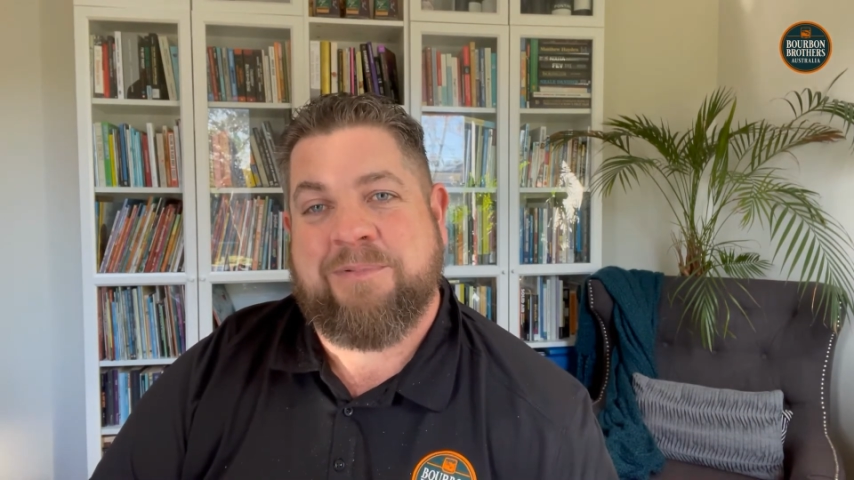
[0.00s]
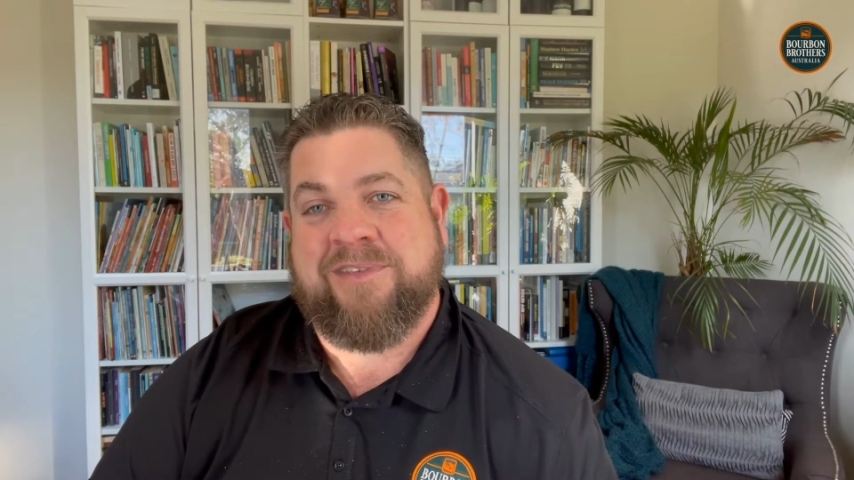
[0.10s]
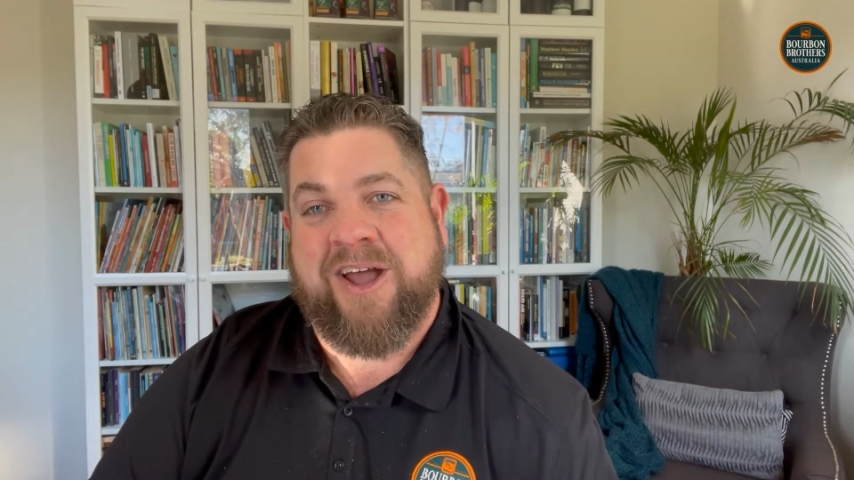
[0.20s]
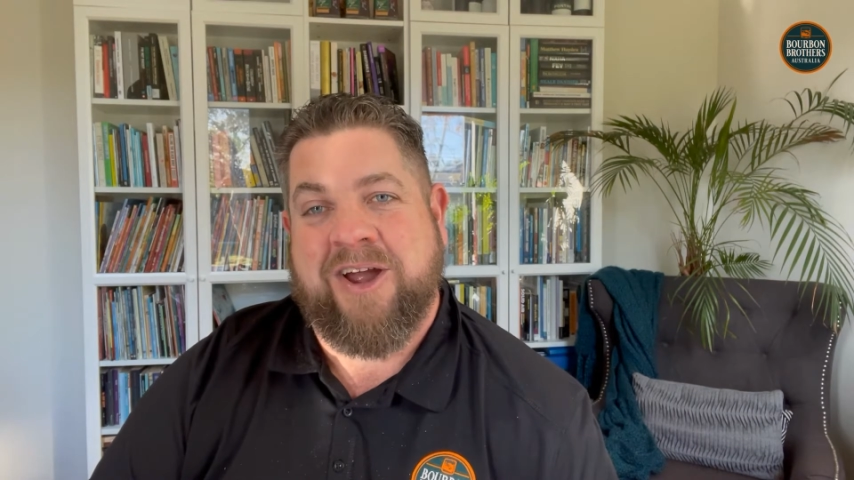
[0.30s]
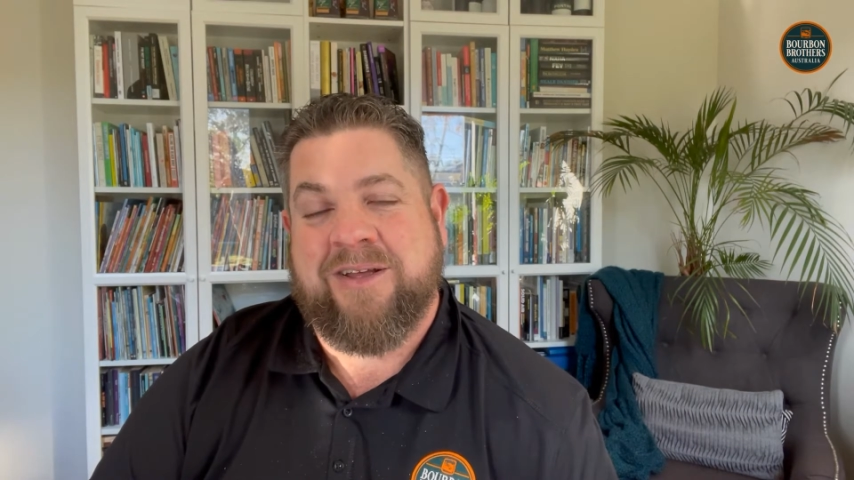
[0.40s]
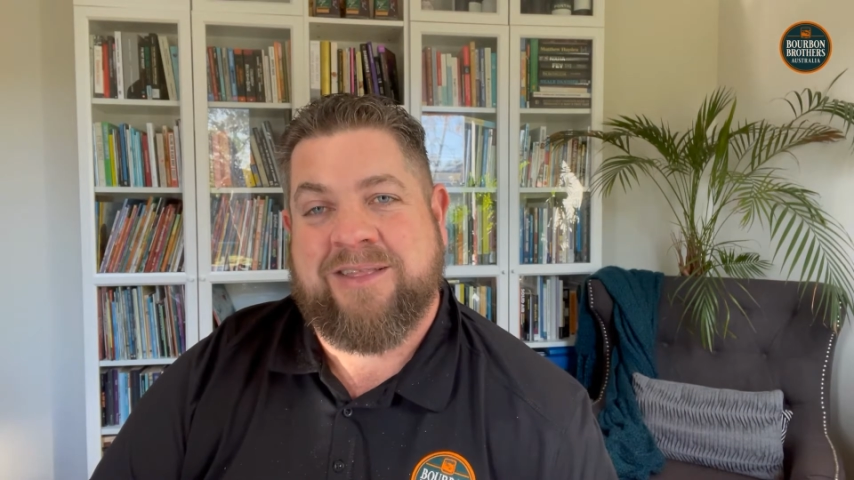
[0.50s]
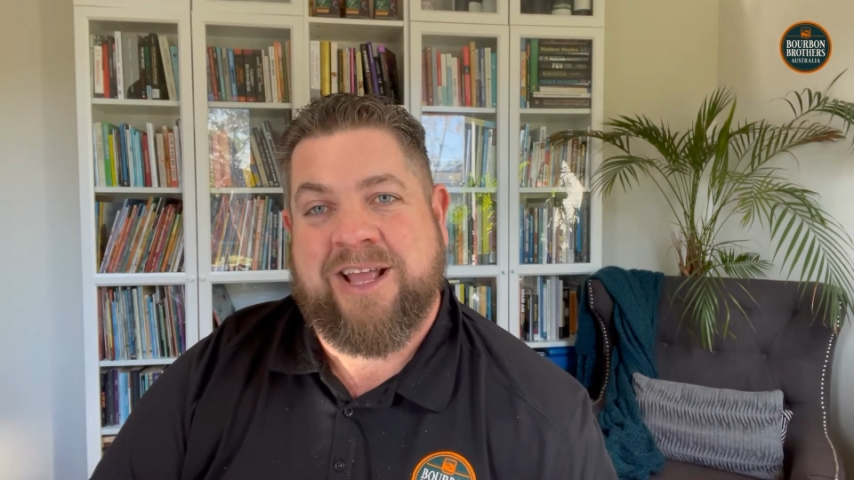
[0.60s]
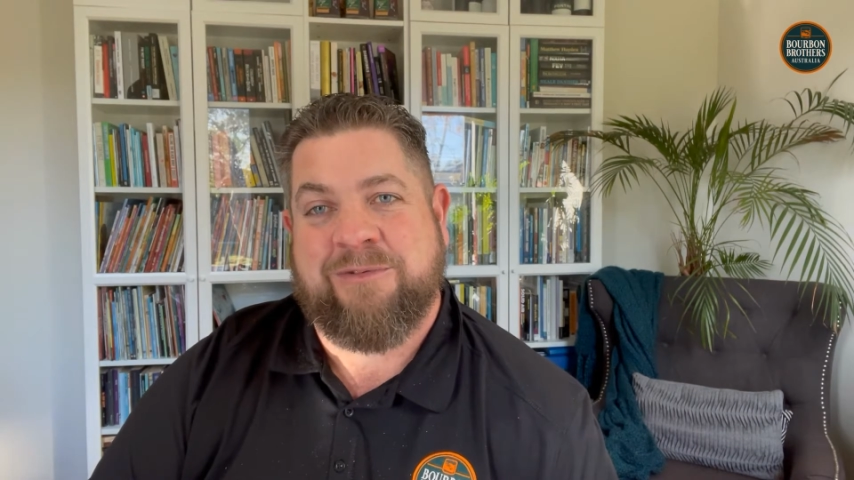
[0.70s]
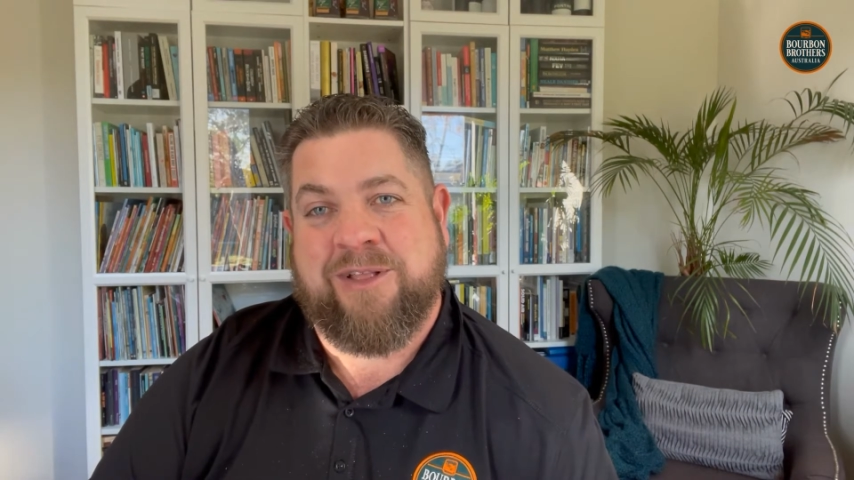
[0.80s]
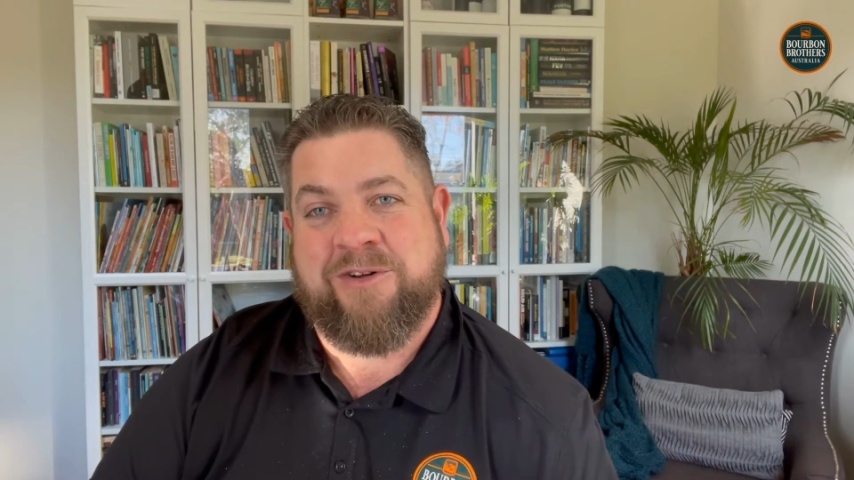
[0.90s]
So
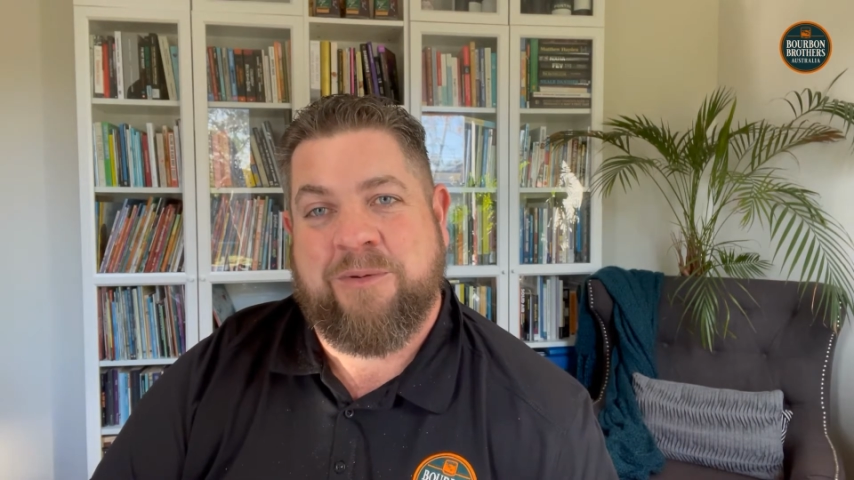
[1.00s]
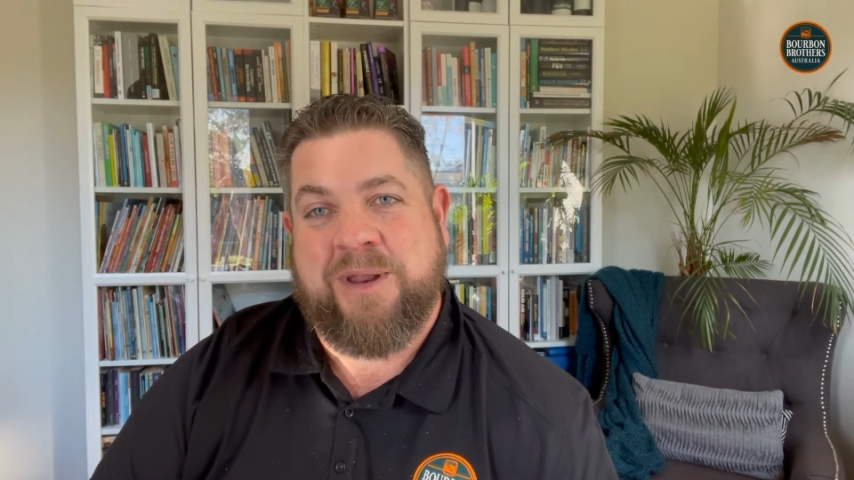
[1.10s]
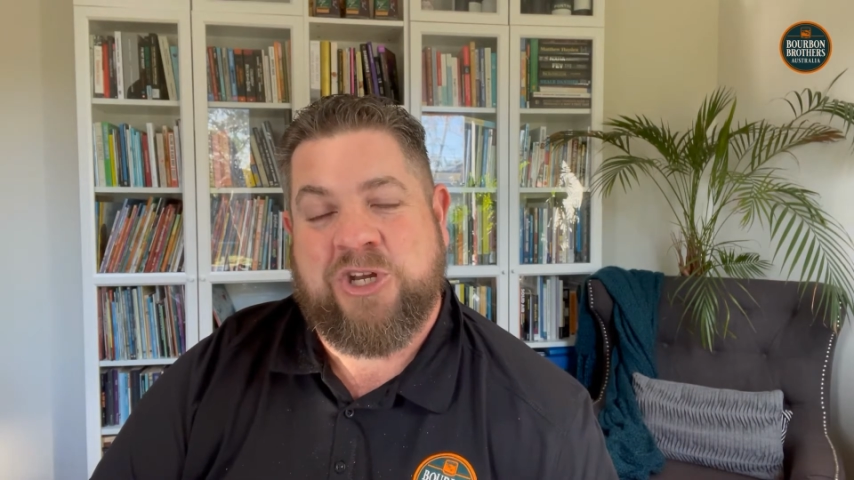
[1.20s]
these ones are a bit